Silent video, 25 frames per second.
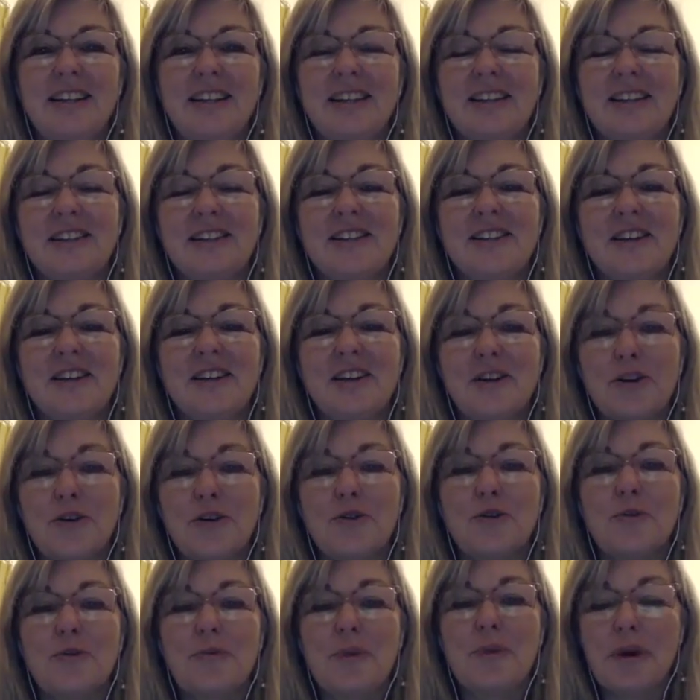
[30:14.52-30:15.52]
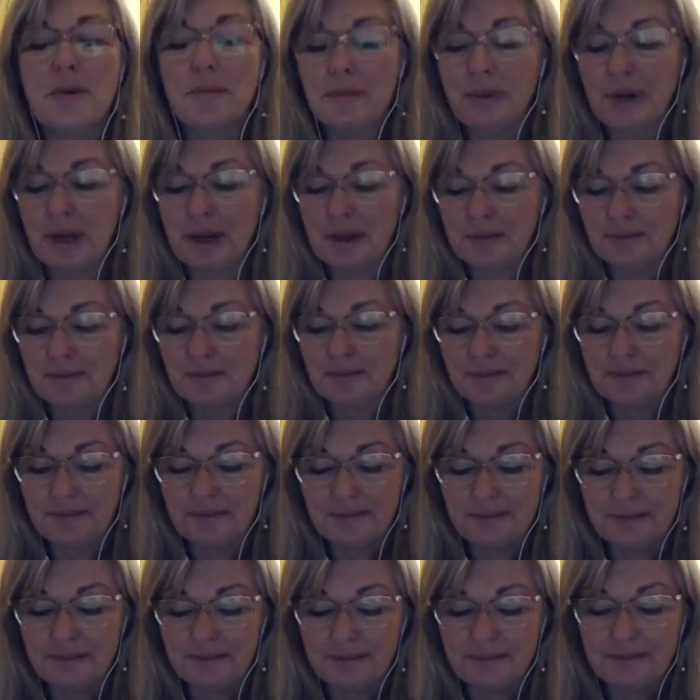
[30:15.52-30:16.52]
So remember,
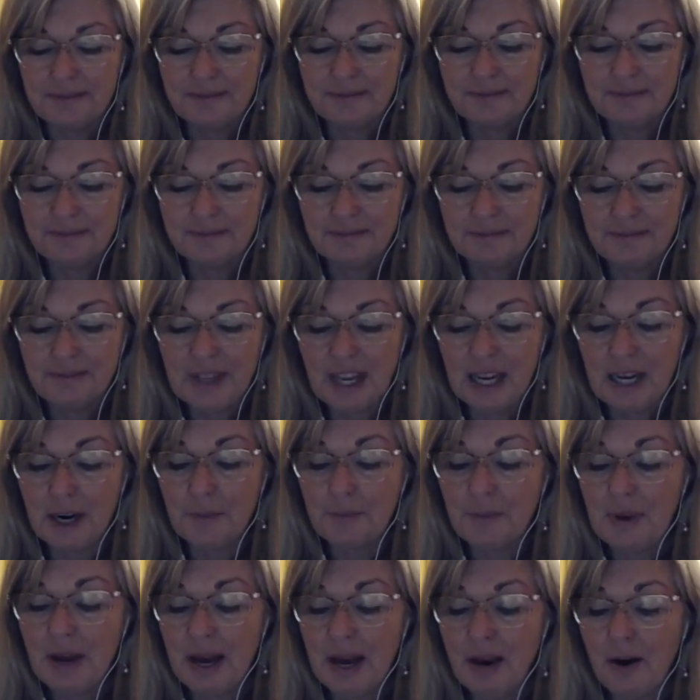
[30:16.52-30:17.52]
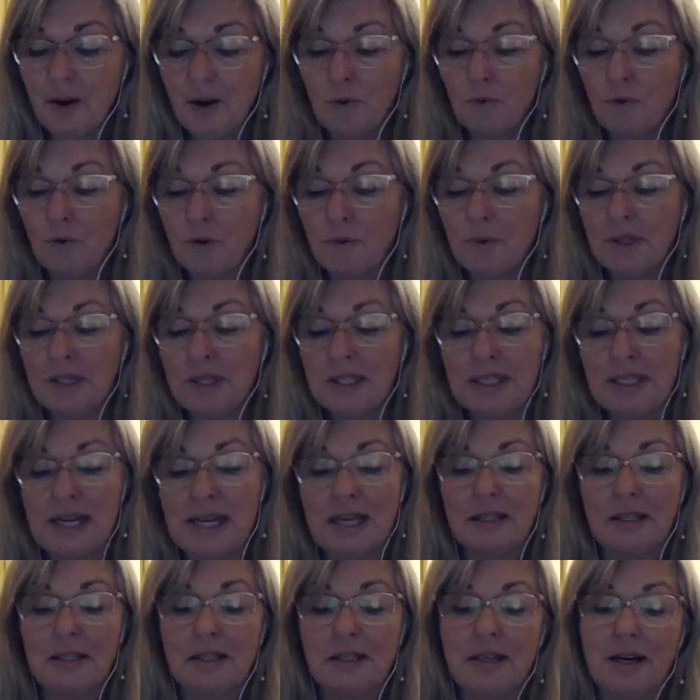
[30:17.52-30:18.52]
an empowered woman
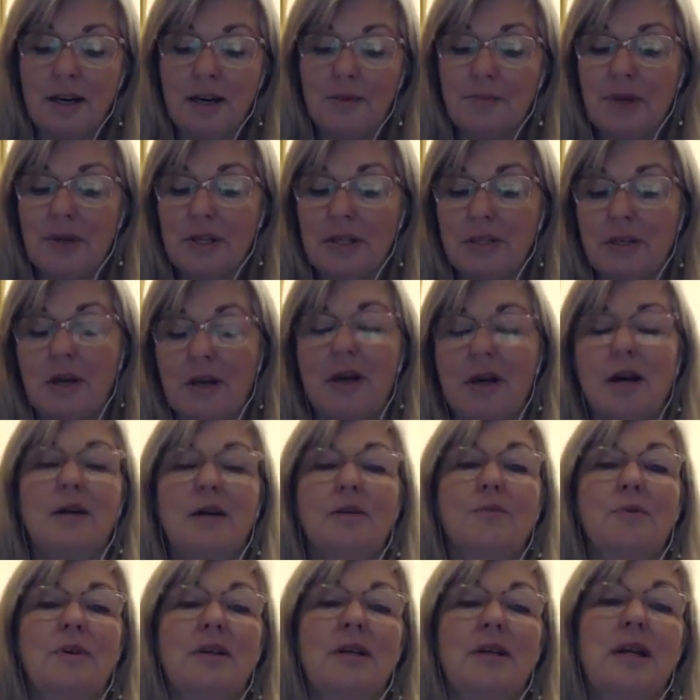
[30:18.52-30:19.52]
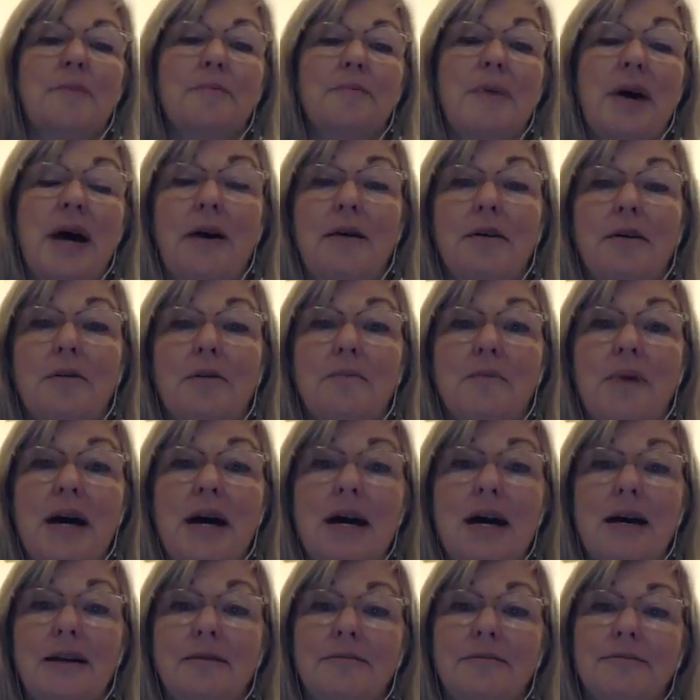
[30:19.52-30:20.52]
stands side by side with an empowered
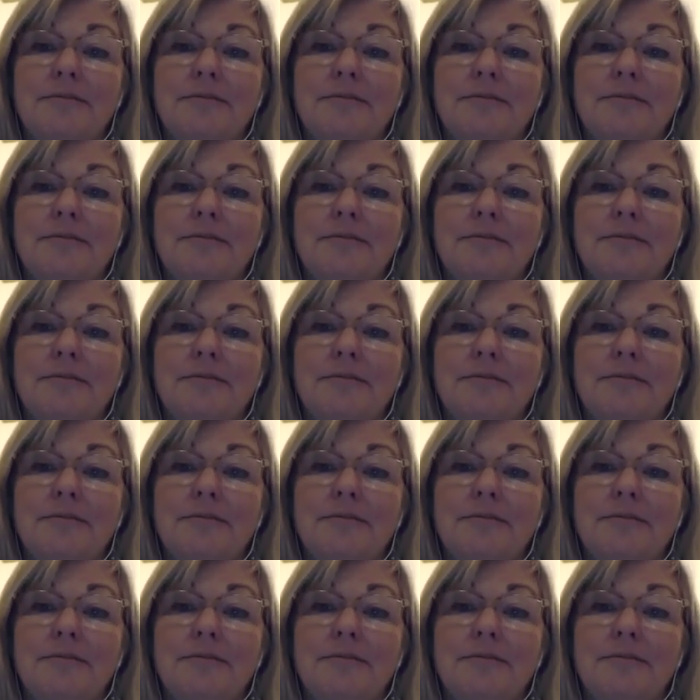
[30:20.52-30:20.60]
man